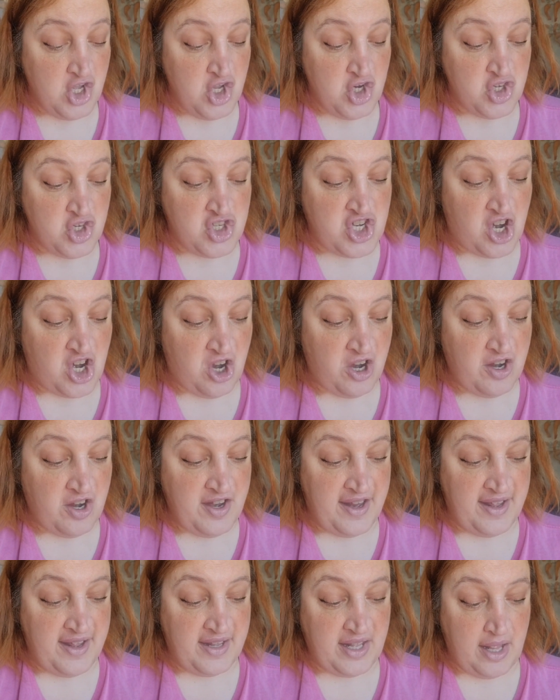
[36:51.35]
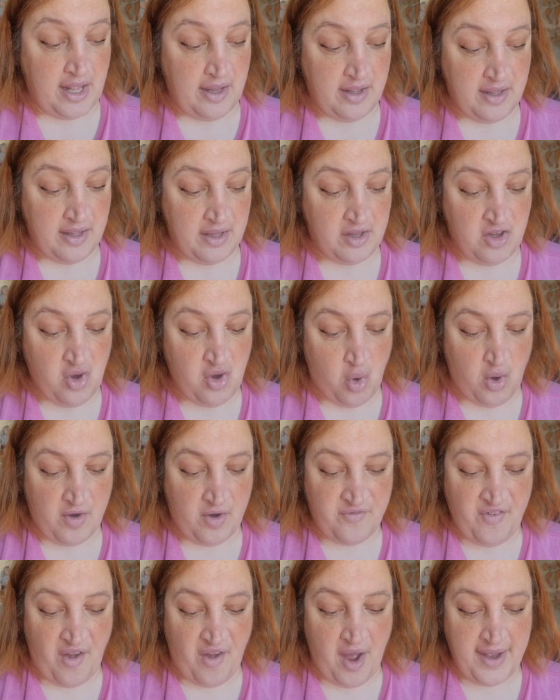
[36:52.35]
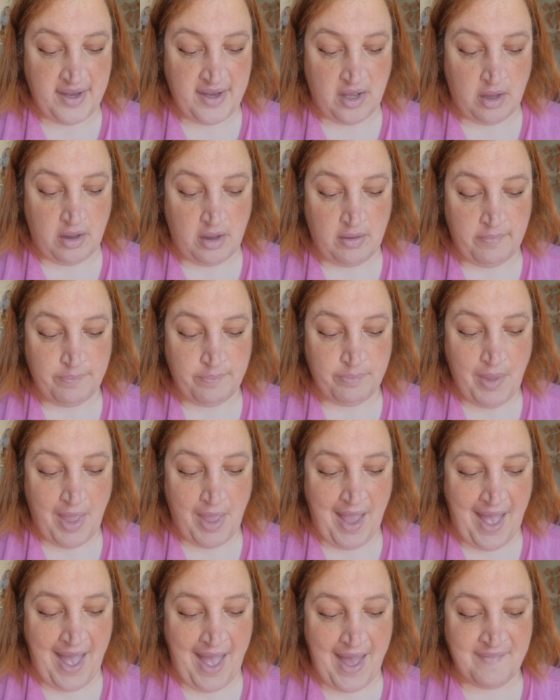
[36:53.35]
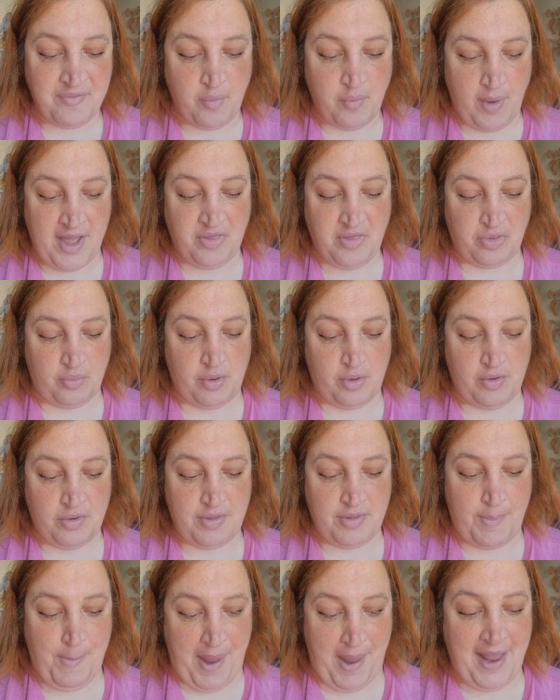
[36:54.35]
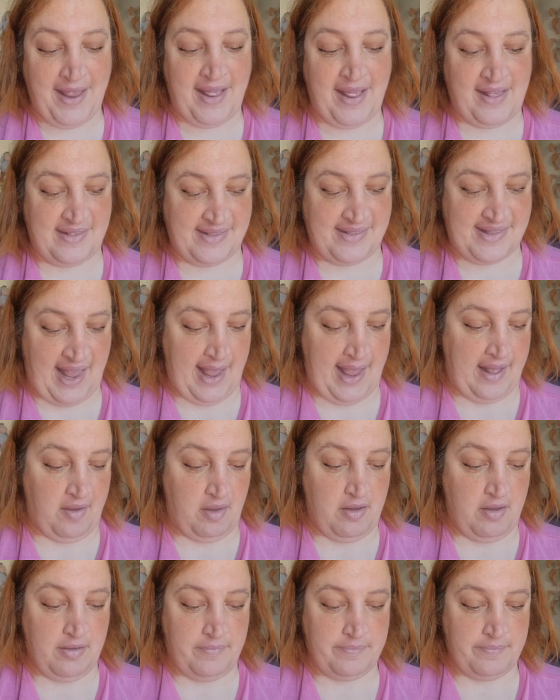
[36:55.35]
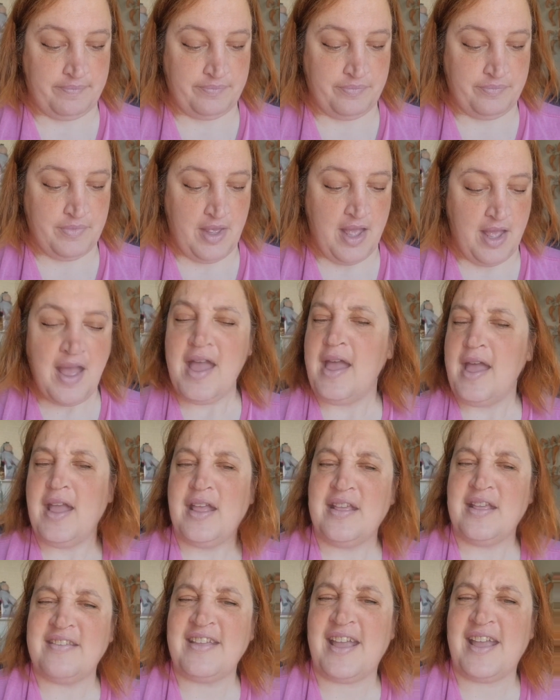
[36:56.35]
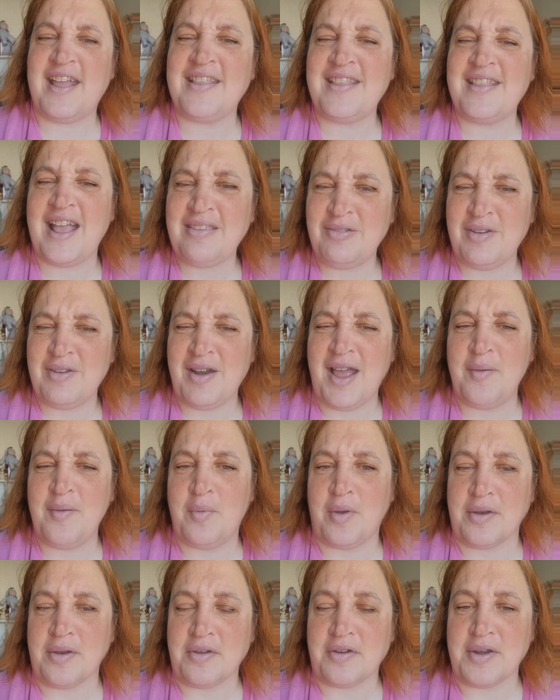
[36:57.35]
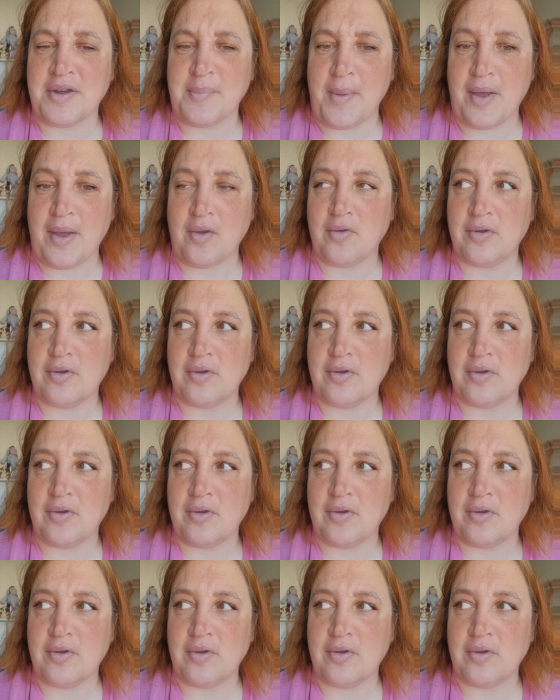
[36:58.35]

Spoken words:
turning your vinyl halfway through the baking cycle. And that's what I wondered about.